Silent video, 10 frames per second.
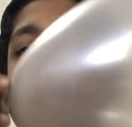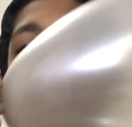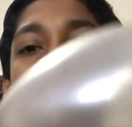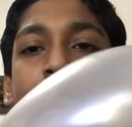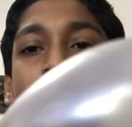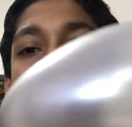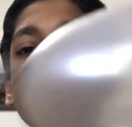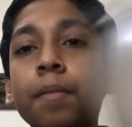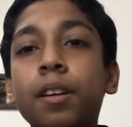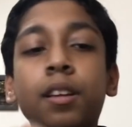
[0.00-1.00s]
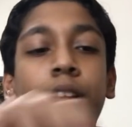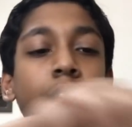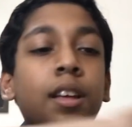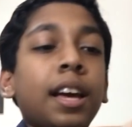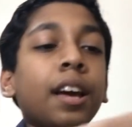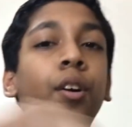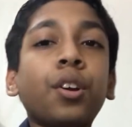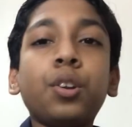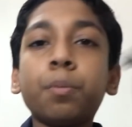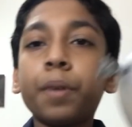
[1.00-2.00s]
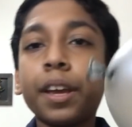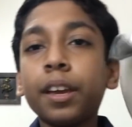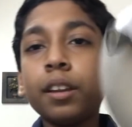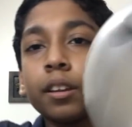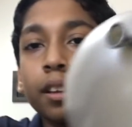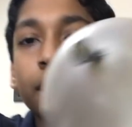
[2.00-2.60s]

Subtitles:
Now this time I am going to bring it